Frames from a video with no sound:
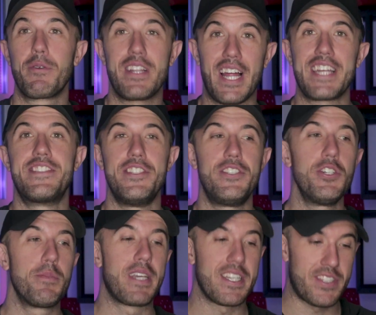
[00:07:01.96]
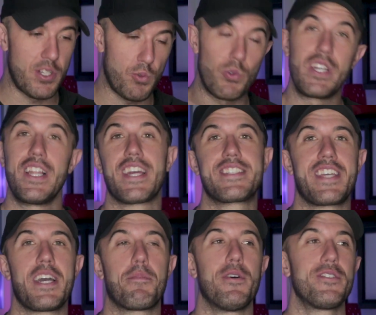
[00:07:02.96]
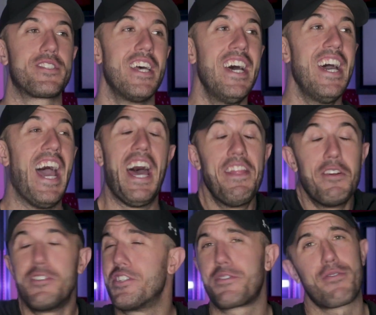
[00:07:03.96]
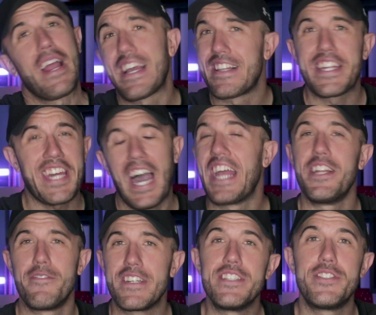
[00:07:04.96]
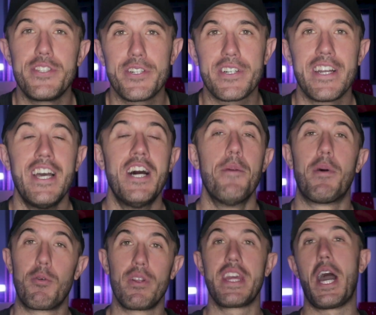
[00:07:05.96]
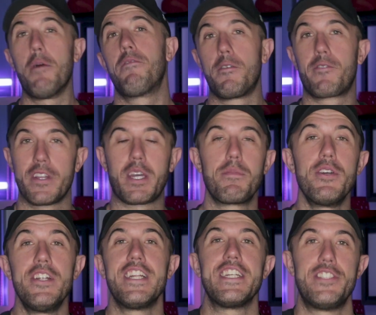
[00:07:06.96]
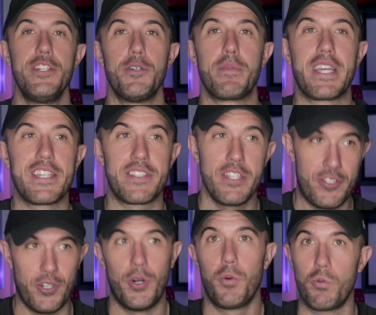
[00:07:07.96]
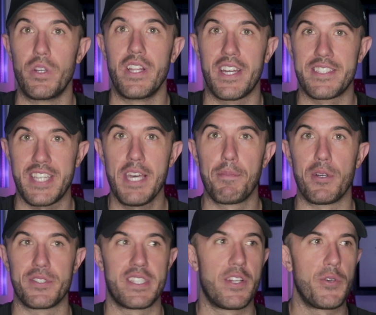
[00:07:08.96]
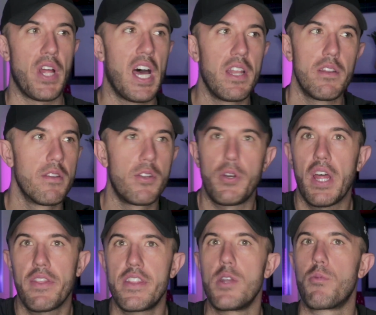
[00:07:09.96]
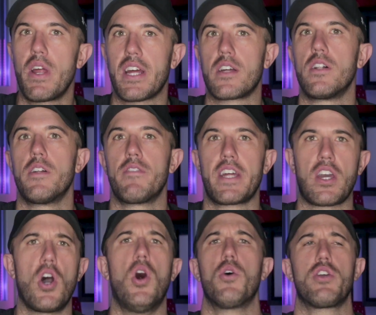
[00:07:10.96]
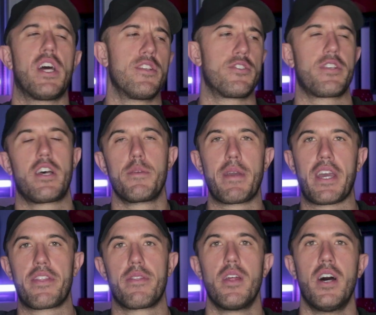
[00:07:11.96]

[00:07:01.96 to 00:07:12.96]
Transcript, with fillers: that we like to do because they're real examples and they're just frankly kind of easier, but really helpful for the community too, because they show real examples and they're not theoretical of like, oh yeah, this is how you make